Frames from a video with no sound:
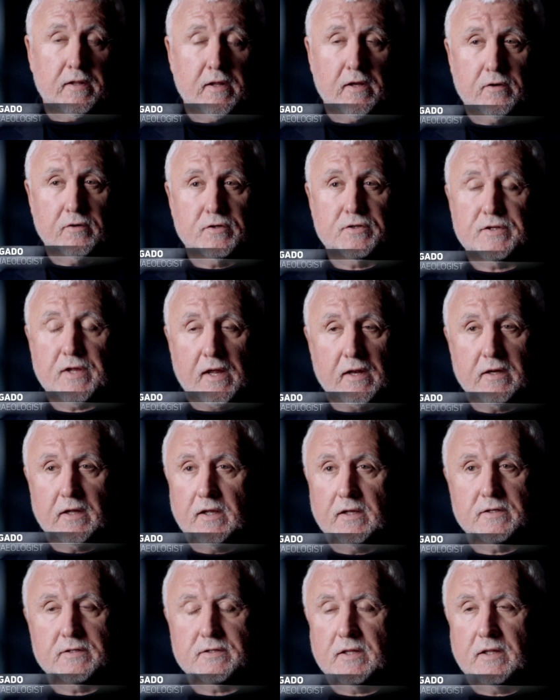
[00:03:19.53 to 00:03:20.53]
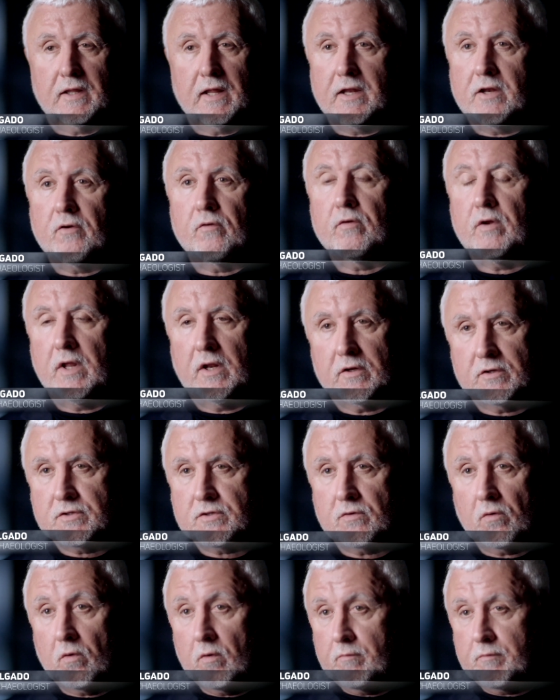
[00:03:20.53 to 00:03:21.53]
the understanding is that they don't need a
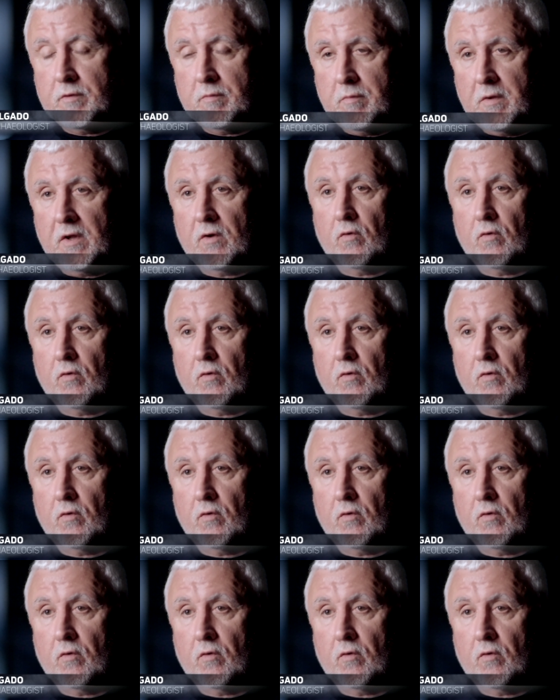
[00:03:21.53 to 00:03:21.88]
storm to be